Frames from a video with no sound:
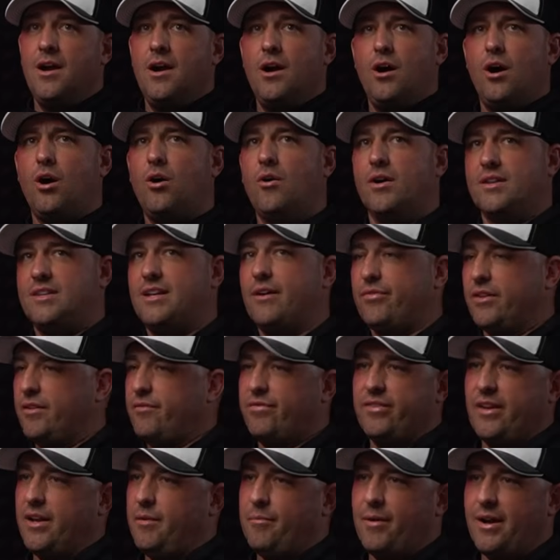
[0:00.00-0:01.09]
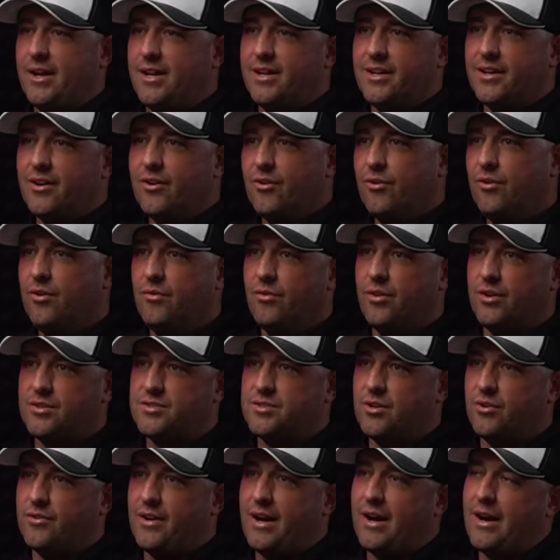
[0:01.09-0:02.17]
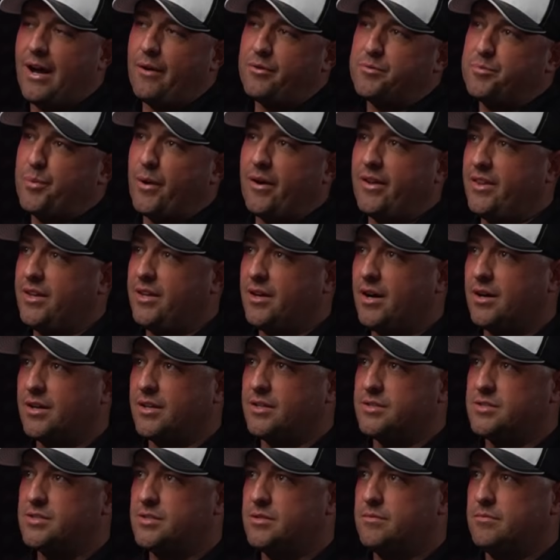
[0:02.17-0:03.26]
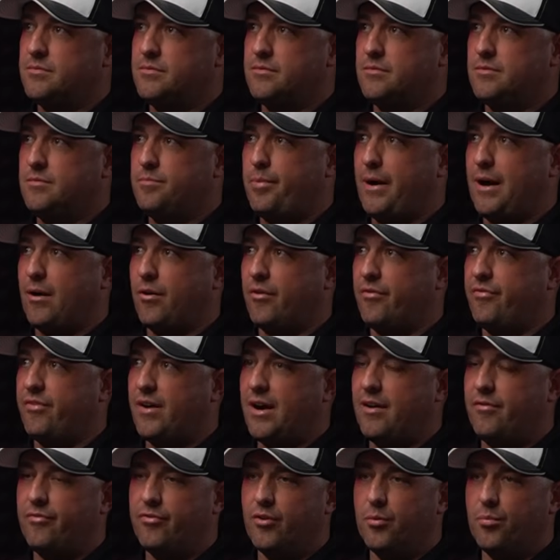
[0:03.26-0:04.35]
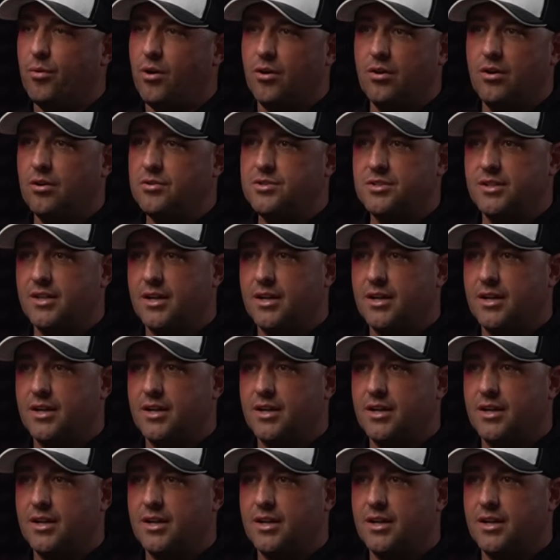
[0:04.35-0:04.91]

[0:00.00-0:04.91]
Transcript: Oh, it definitely inflated my ego. There's no doubt. I was probably the youngest Power Five football coach in the